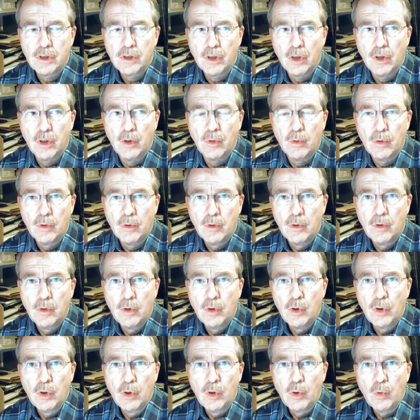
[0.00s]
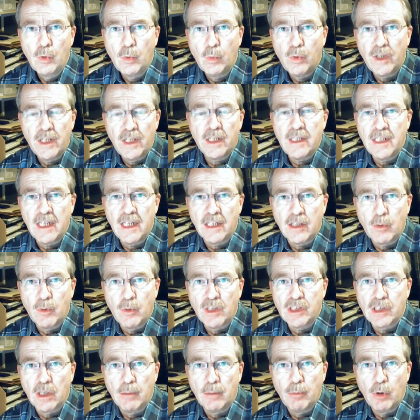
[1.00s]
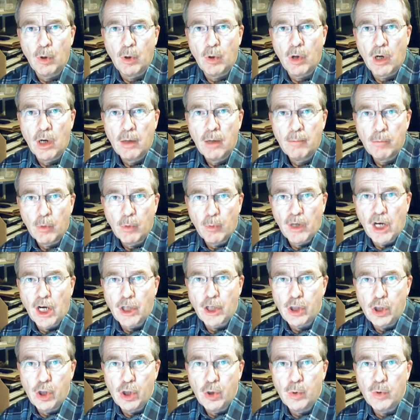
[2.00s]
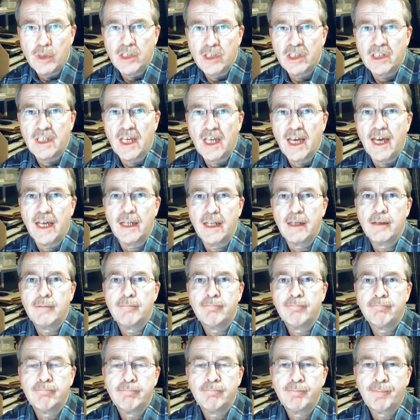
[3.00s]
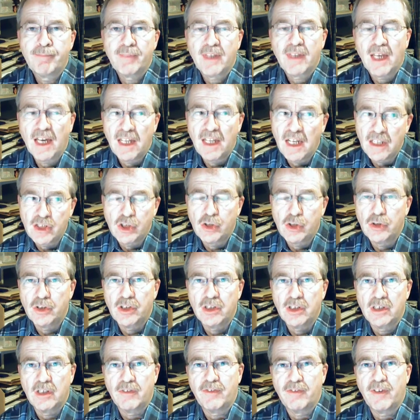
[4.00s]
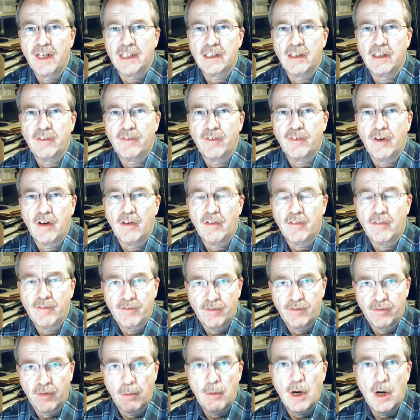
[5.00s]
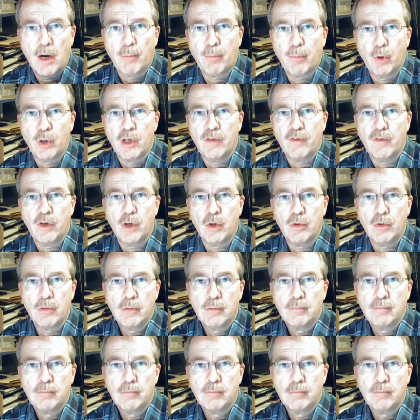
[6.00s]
So, we didn't get the whistleblower, but we got you instead. And that's just as effective from our point of view.